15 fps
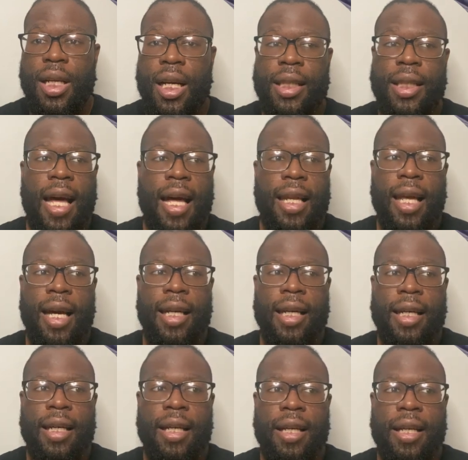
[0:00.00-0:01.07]
that
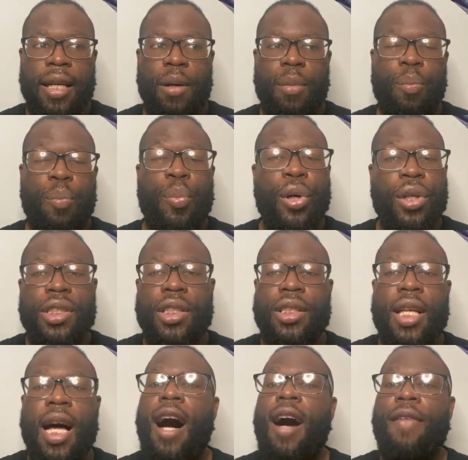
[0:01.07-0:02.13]
like
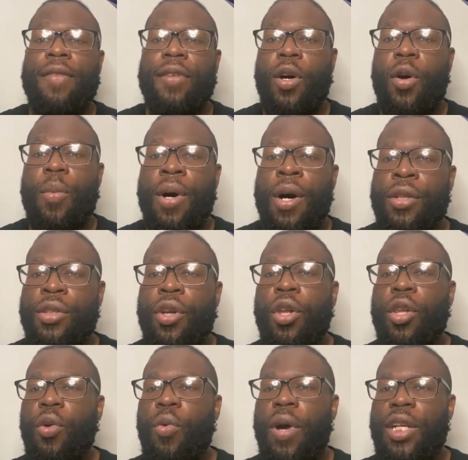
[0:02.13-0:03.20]
pushes the envelope. The only way